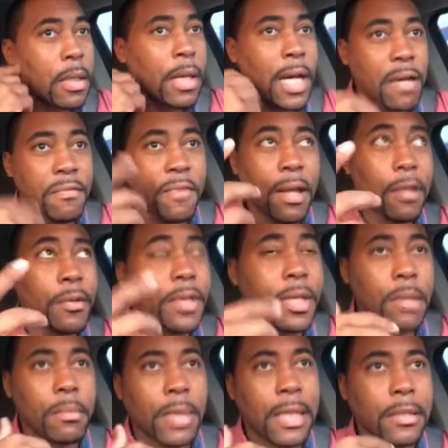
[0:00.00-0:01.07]
I follow
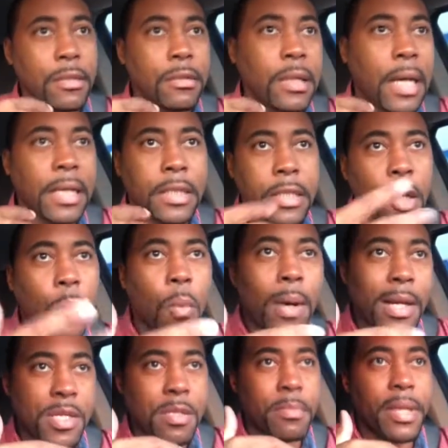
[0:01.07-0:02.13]
him. I don't
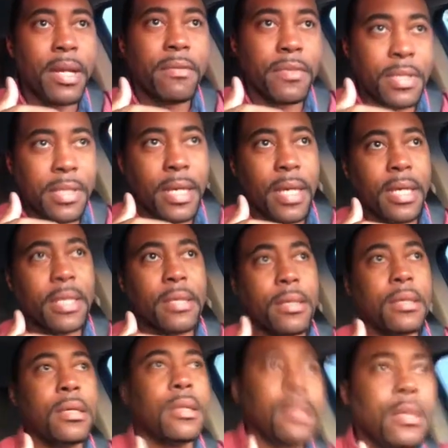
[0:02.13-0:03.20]
watch him every day.
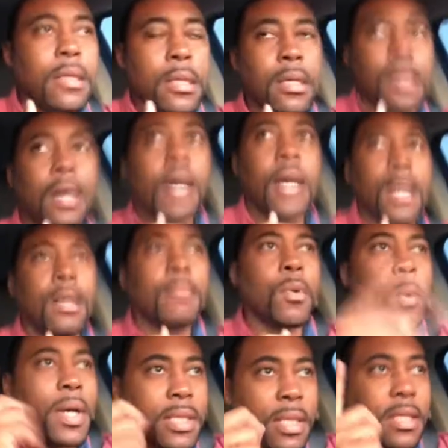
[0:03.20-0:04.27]
But
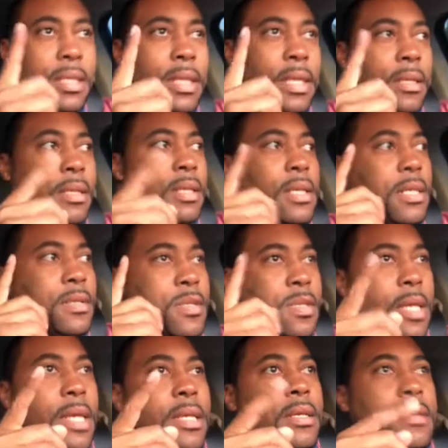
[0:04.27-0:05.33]
one thing that he
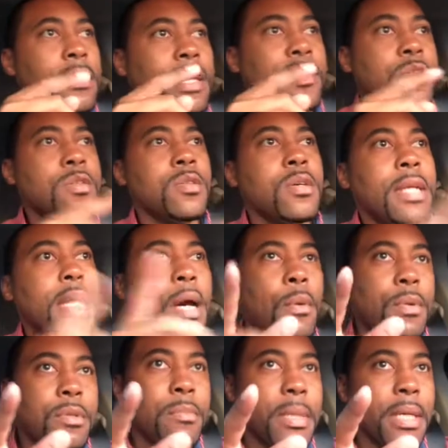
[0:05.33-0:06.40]
stated that stood out
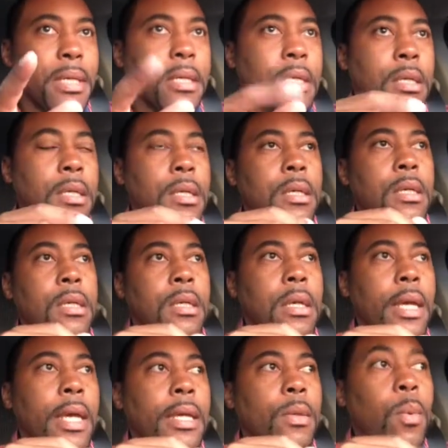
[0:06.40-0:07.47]
with me
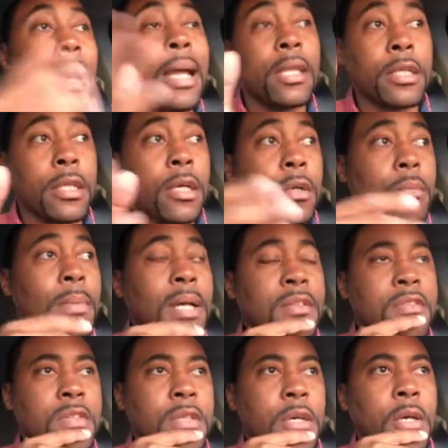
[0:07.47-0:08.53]
a while ago,
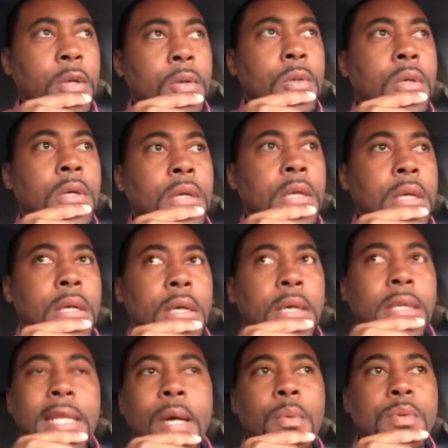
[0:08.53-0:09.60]
months ago,
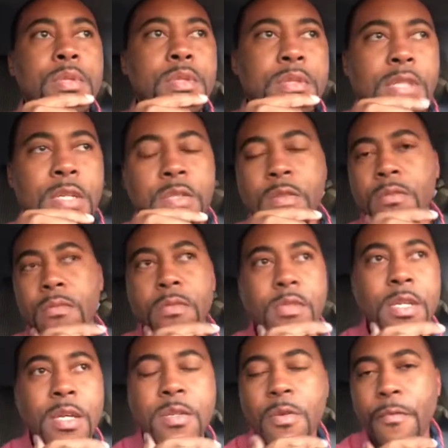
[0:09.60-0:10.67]
and that was just
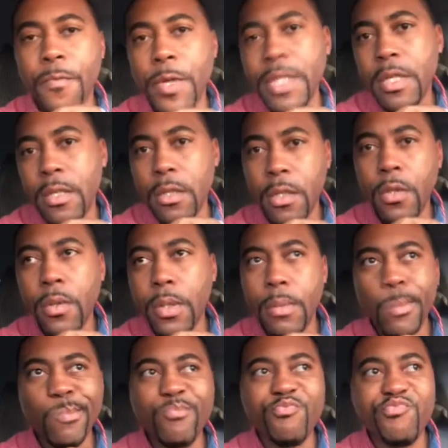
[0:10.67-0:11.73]
to freaking do it.
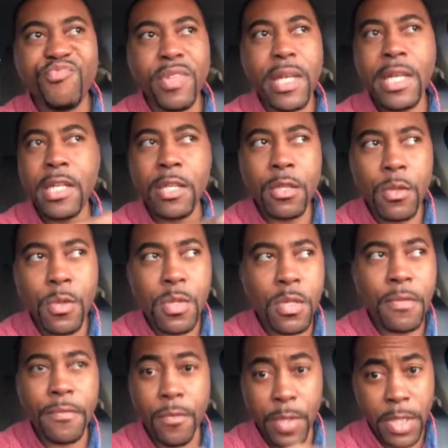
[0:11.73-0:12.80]
He didn't use the
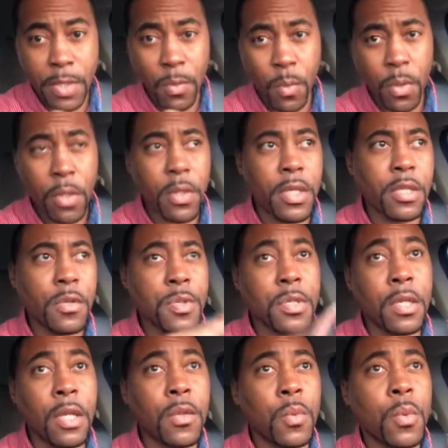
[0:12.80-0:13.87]
freaking word. He used
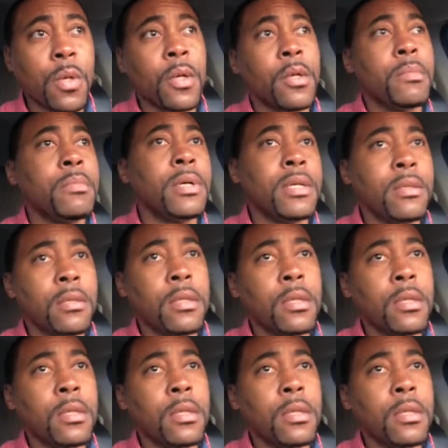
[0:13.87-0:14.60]
another word, but